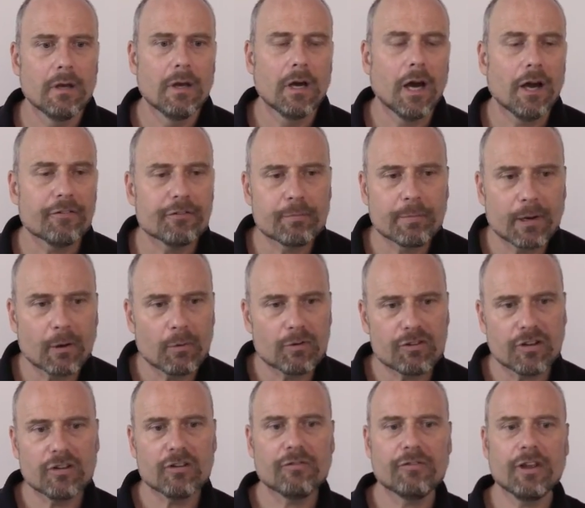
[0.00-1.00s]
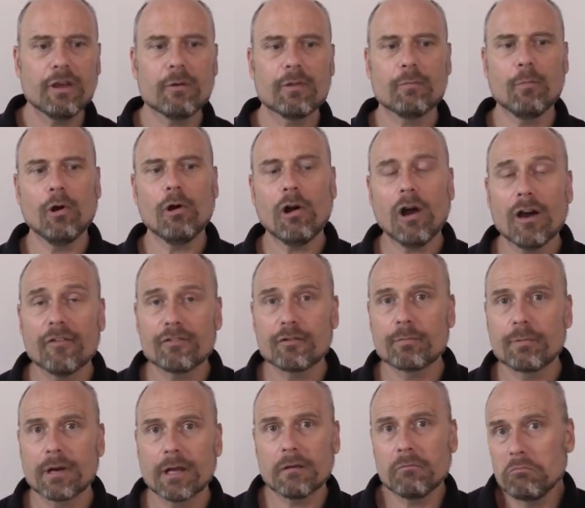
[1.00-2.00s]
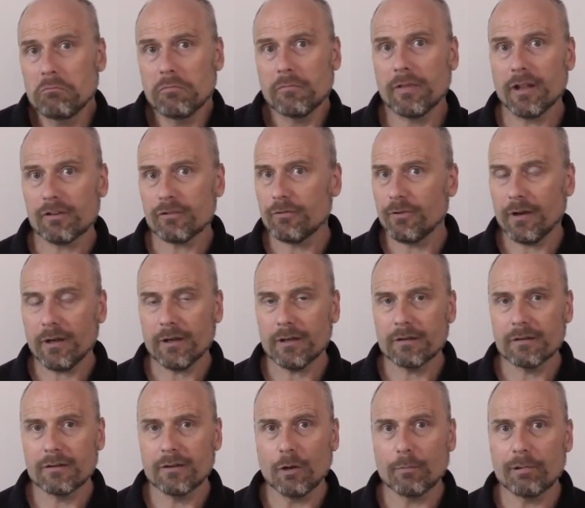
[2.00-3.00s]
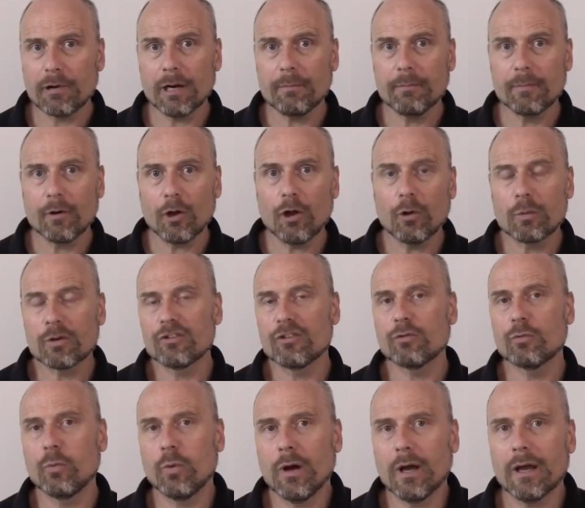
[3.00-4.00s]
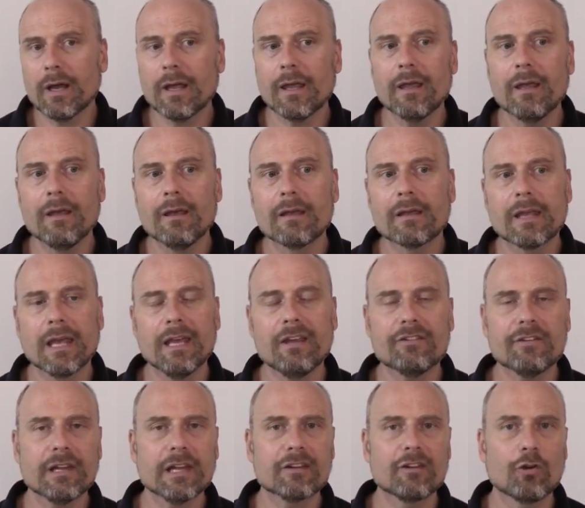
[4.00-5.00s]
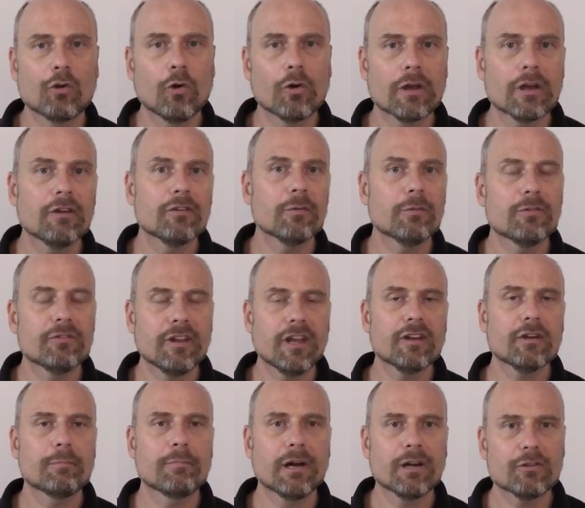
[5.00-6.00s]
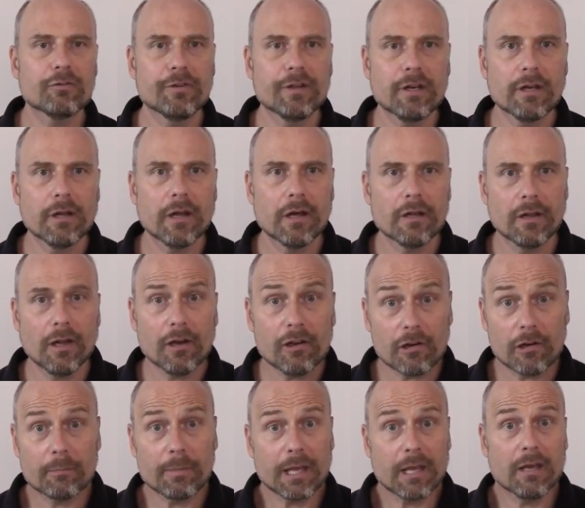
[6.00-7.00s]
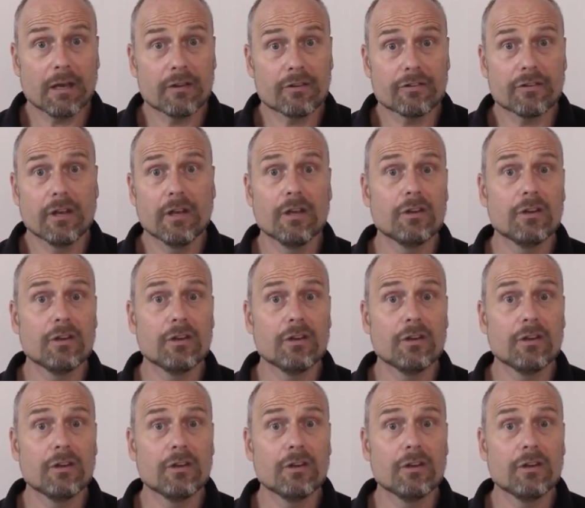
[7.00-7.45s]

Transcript: Offspring which interfere with more offspring, that's fine, no problem at all, which is why K-selected organisms tend to breastfeed a lot longer, because